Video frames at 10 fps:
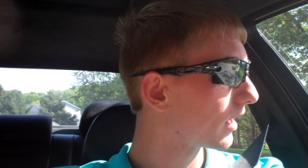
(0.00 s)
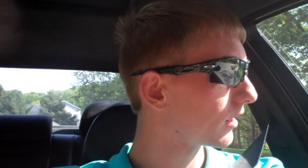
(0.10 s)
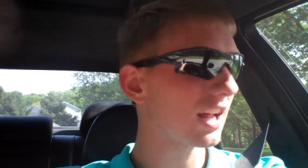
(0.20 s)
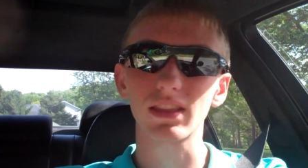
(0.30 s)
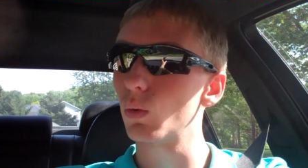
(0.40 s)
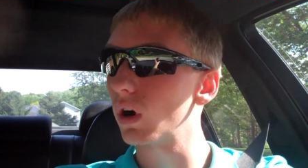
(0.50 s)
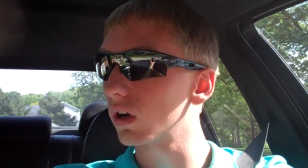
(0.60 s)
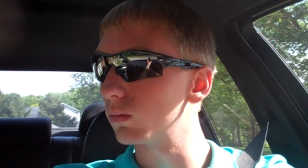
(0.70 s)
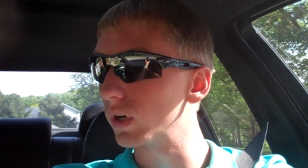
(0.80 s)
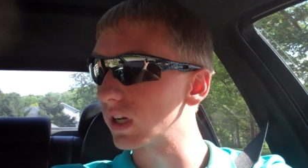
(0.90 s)
thing. Not the
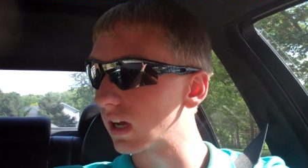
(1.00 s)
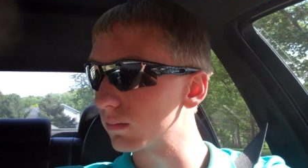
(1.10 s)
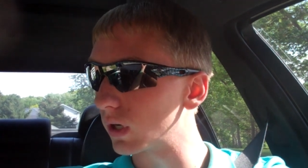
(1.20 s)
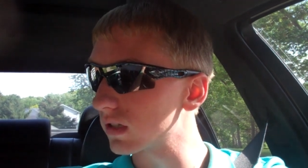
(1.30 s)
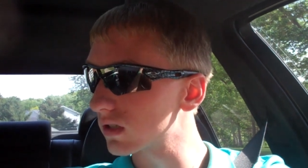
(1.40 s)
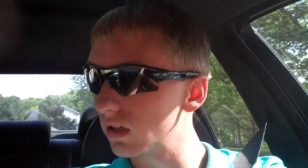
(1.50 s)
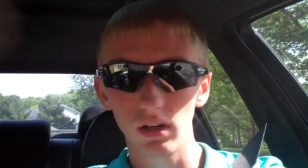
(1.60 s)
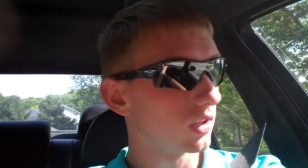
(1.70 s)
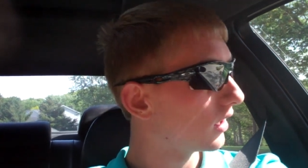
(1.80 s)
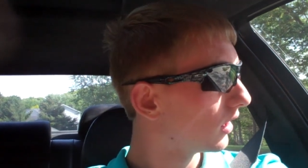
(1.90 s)
welcome weekend, but it's
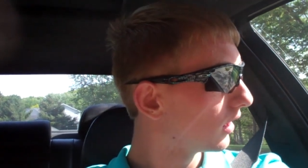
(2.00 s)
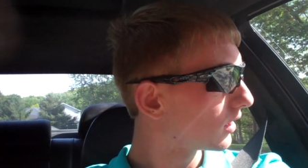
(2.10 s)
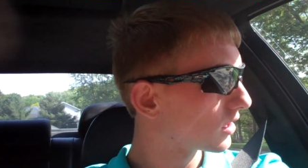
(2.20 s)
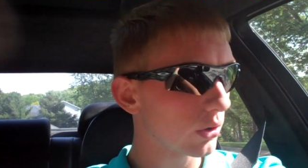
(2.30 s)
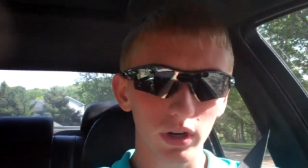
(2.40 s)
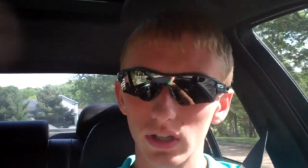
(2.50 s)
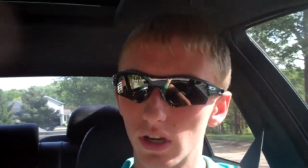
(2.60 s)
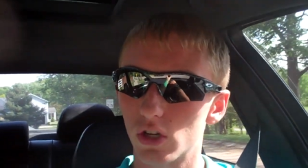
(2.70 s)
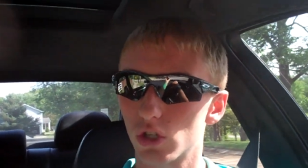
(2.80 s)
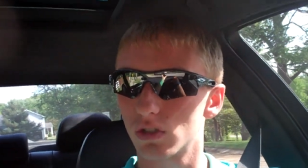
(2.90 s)
the it's the
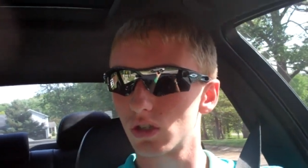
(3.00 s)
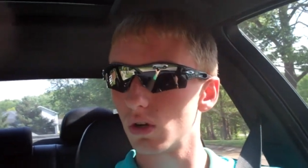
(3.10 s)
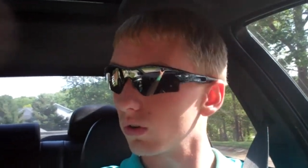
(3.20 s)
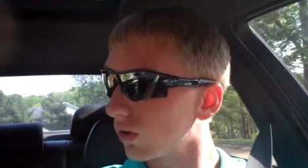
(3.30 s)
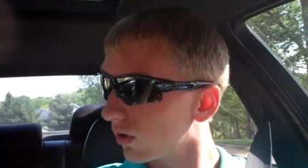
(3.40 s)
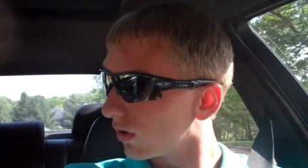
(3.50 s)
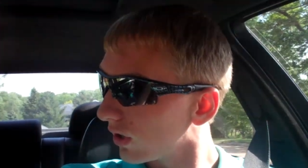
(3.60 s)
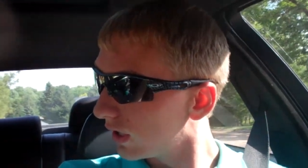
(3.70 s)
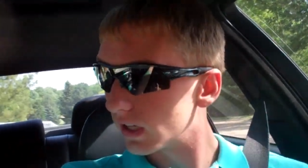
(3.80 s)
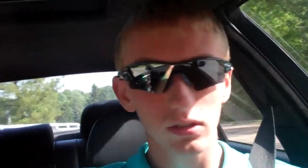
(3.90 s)
orientation. So
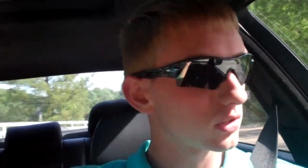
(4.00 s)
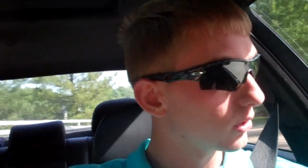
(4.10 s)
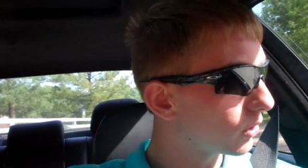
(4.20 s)
he gets to